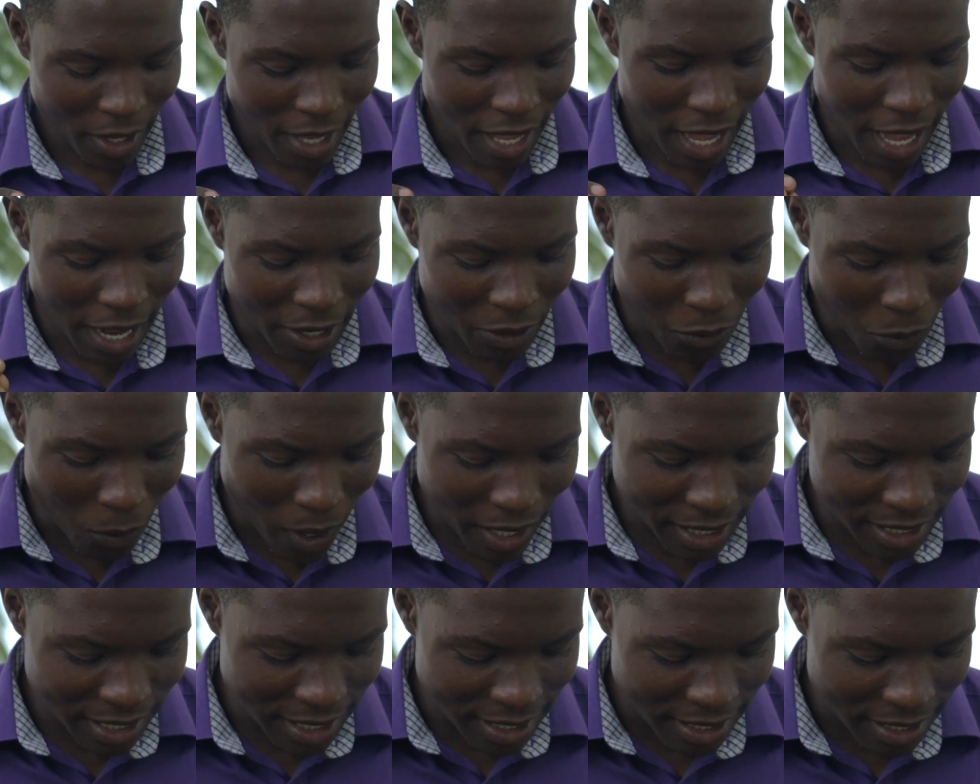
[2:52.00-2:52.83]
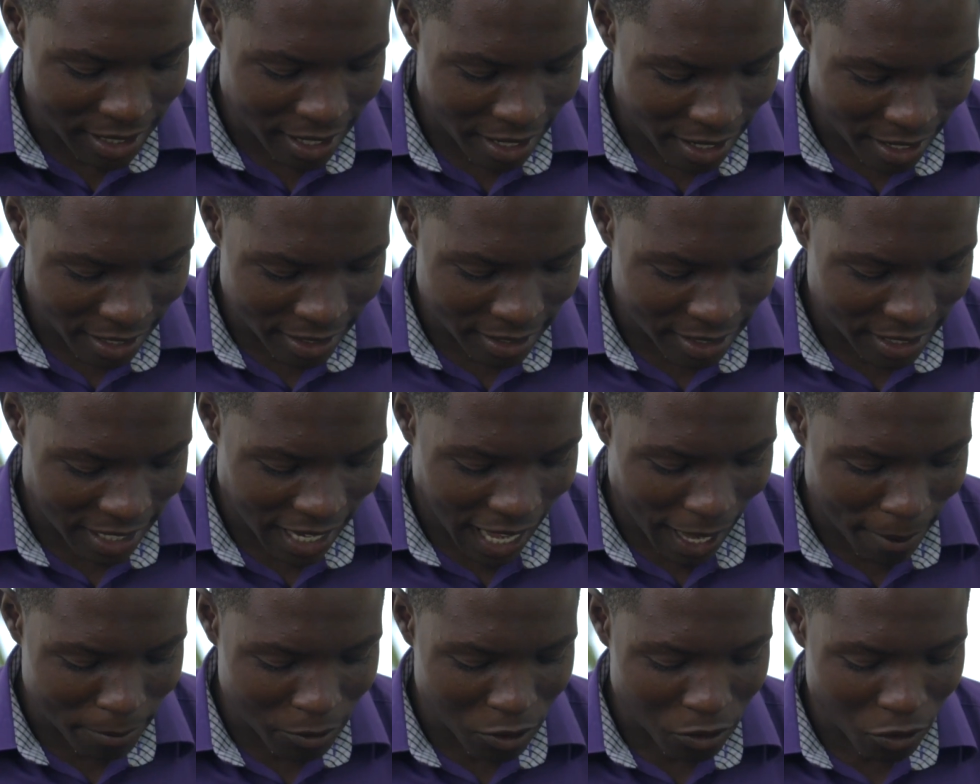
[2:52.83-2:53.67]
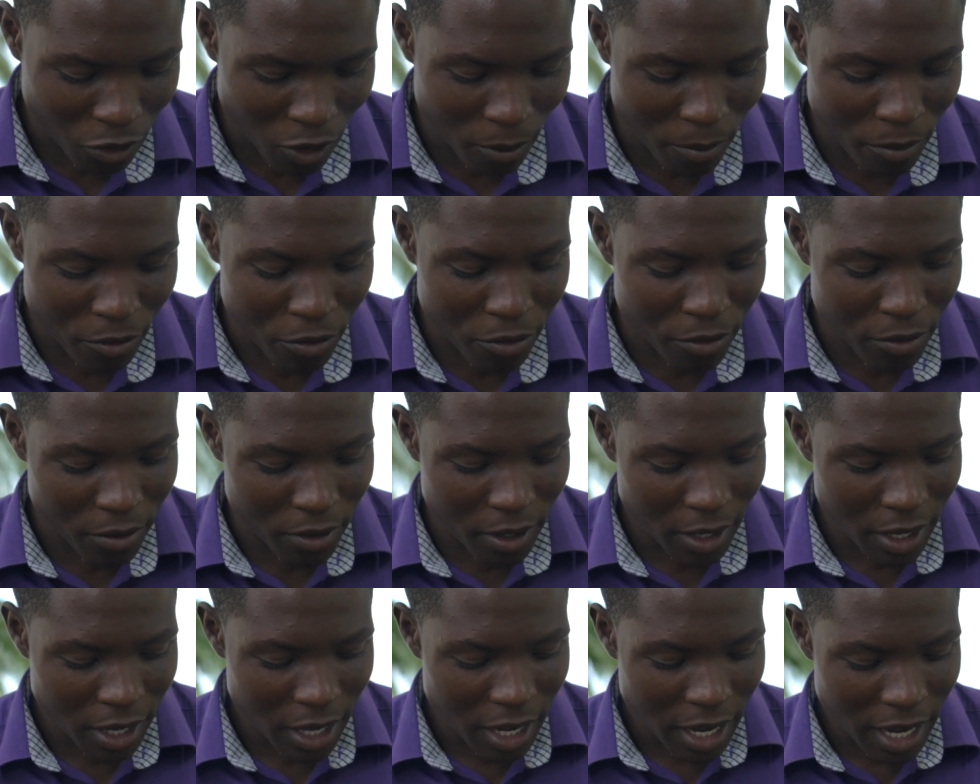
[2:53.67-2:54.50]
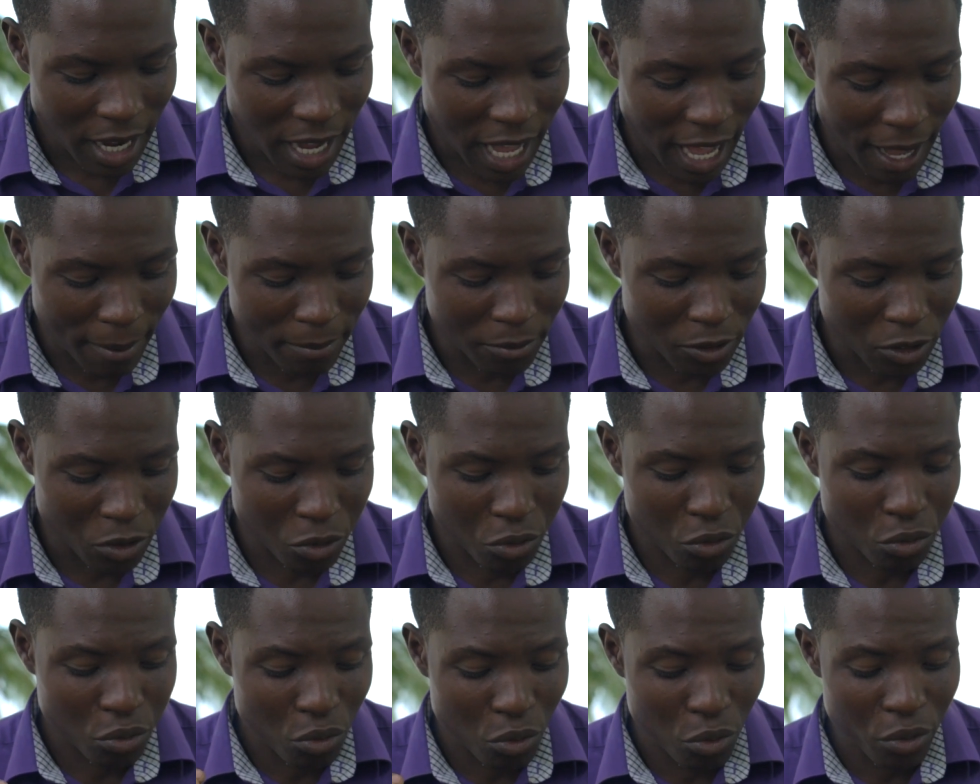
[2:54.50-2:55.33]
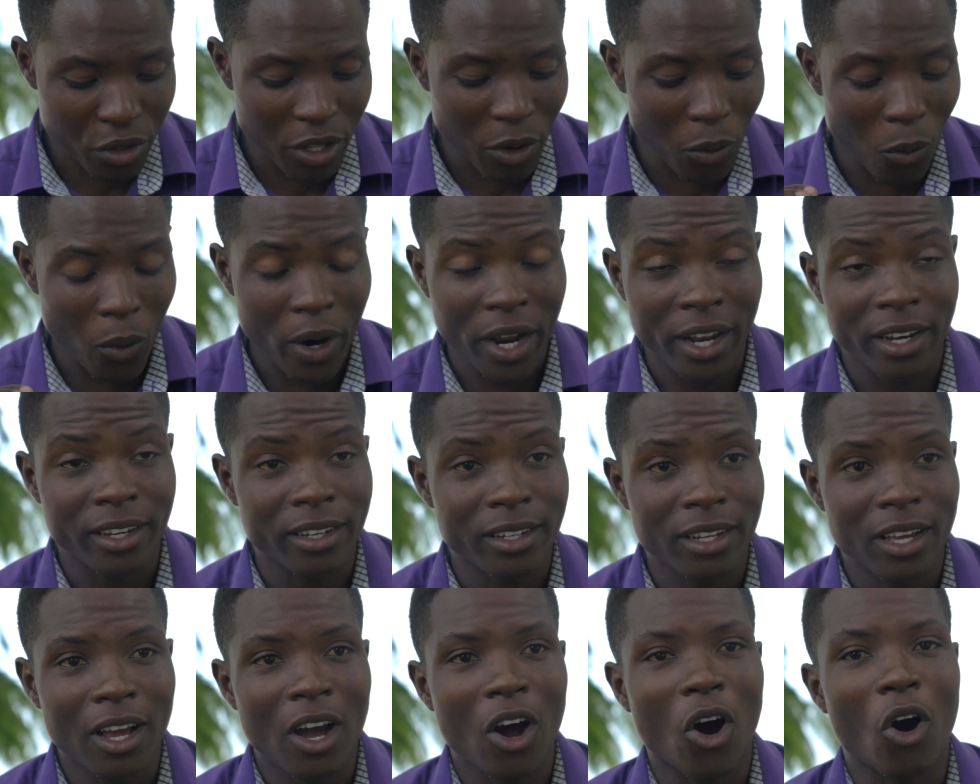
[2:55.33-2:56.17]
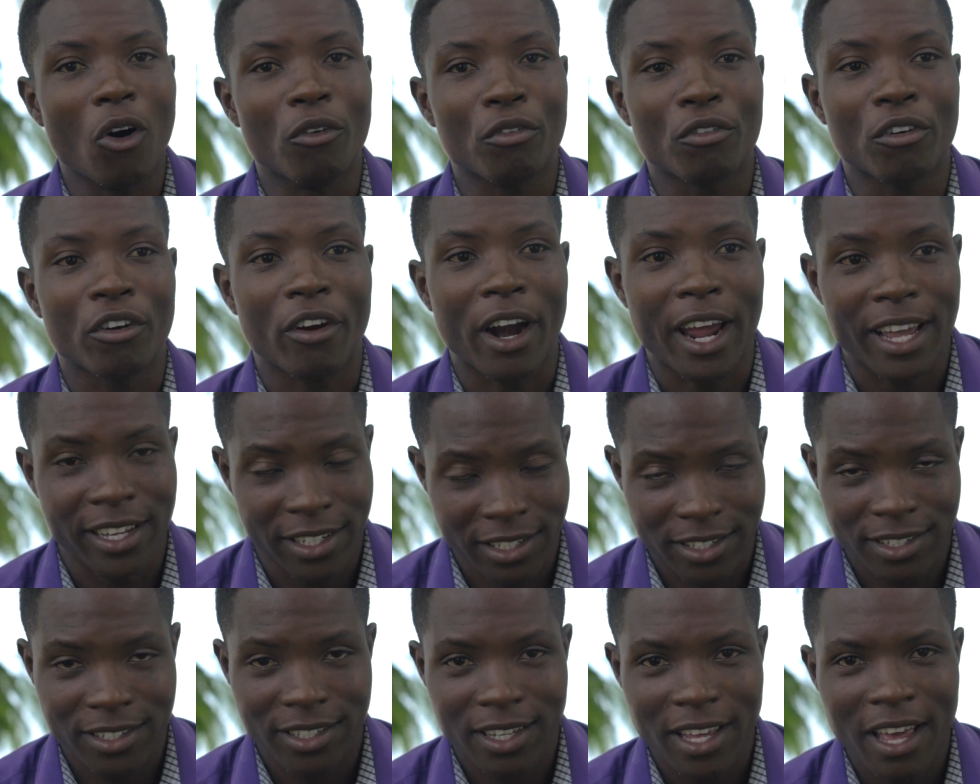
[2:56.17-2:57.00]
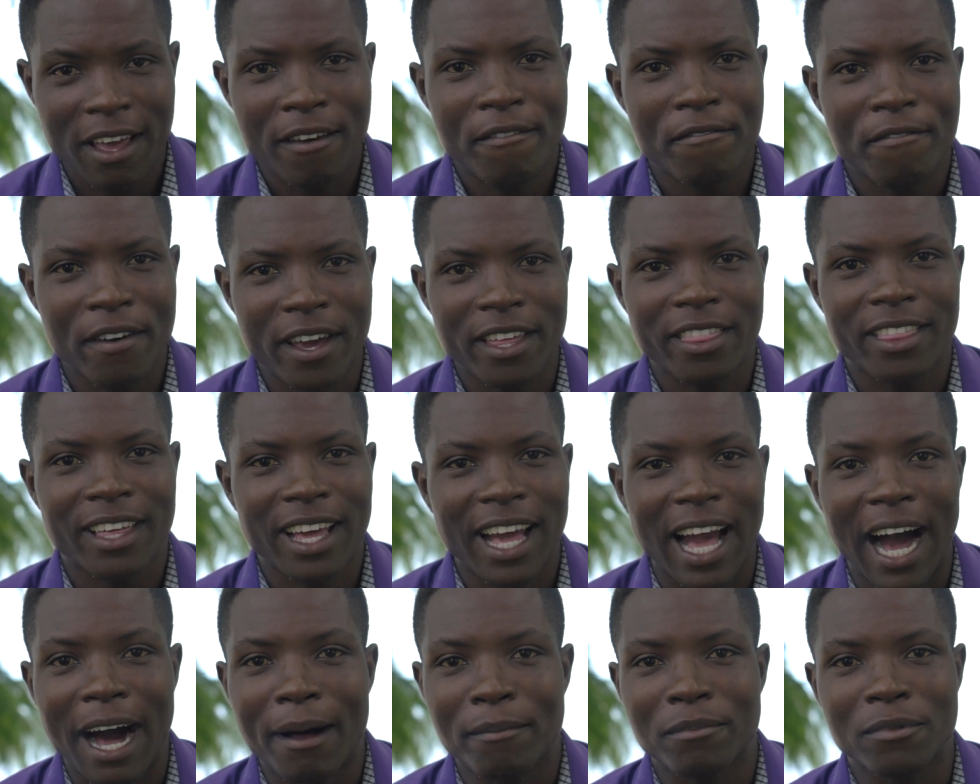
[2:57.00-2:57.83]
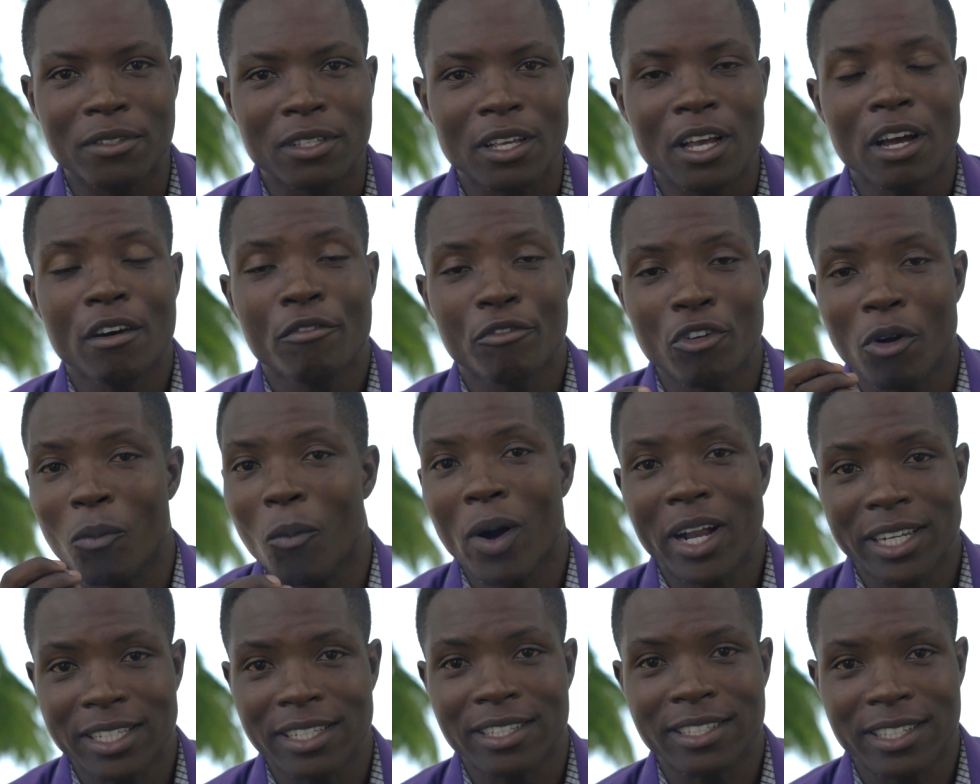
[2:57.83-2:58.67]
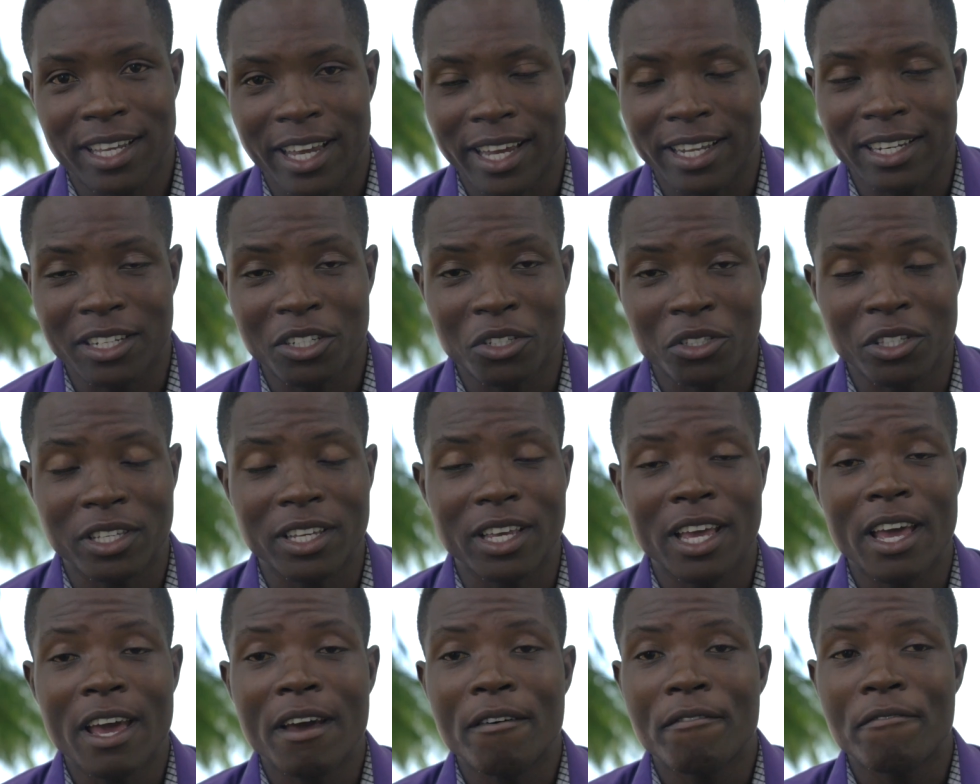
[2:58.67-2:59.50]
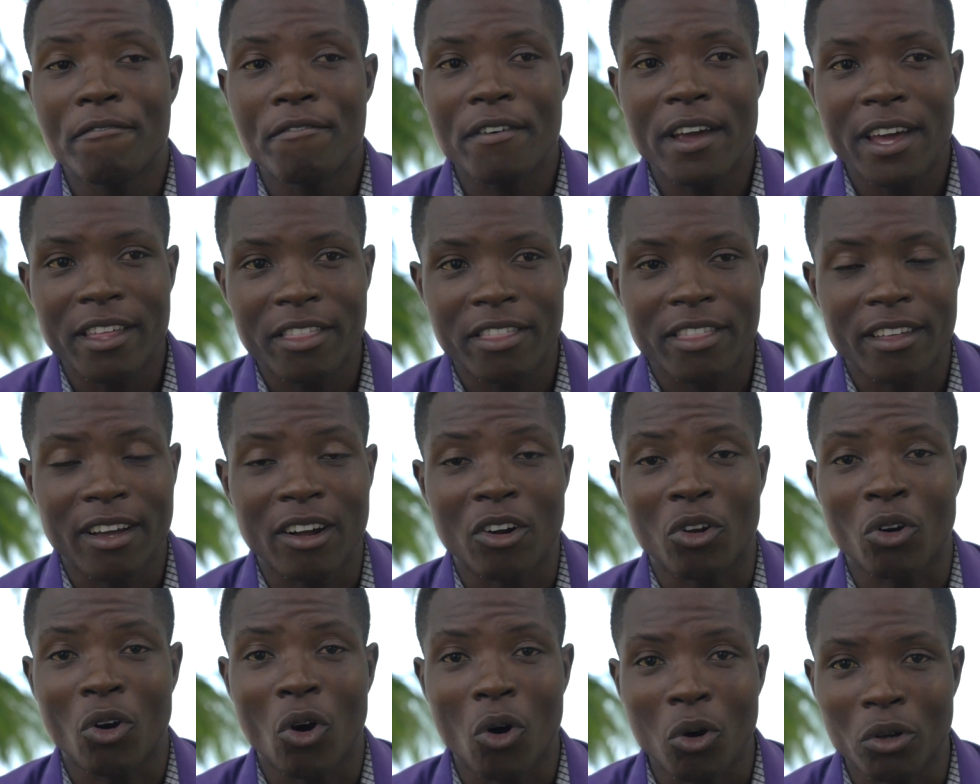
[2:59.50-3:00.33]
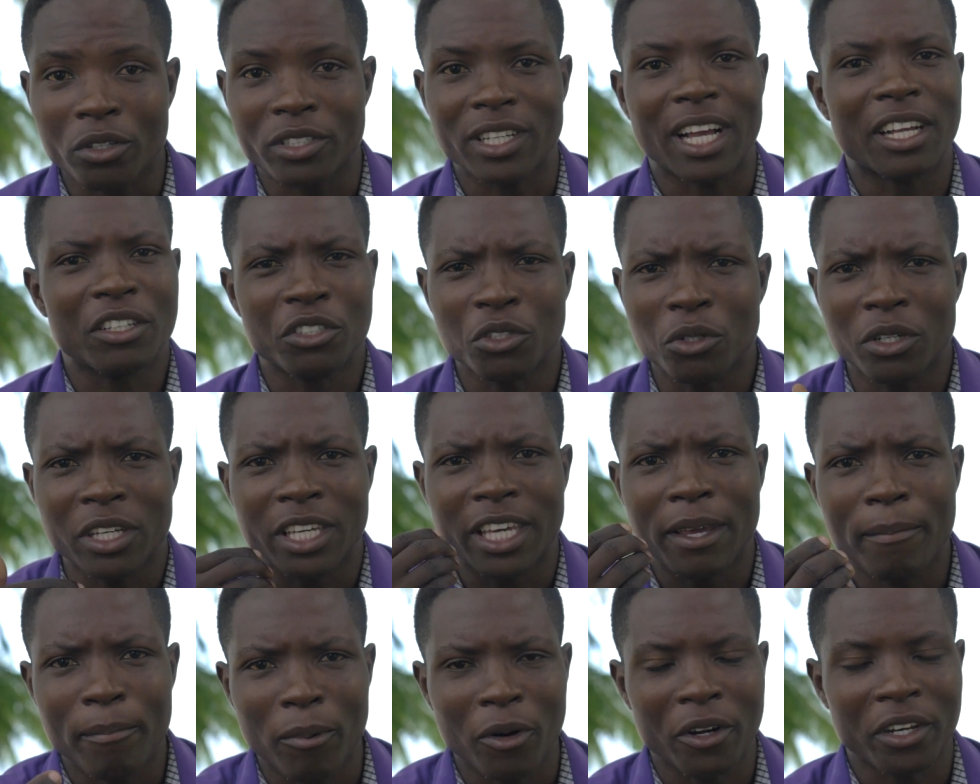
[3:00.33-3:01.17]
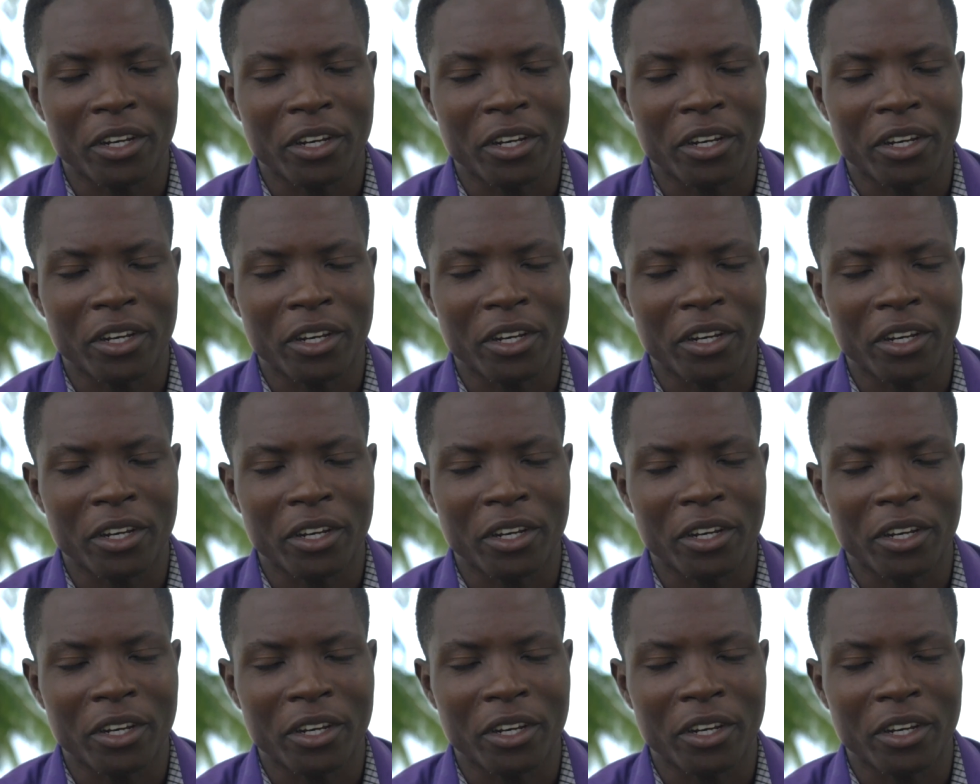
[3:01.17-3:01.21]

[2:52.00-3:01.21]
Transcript: and what is heard comes from comes through the word of Christ. Faith comes from what is heard. You see, faith grows as you keep on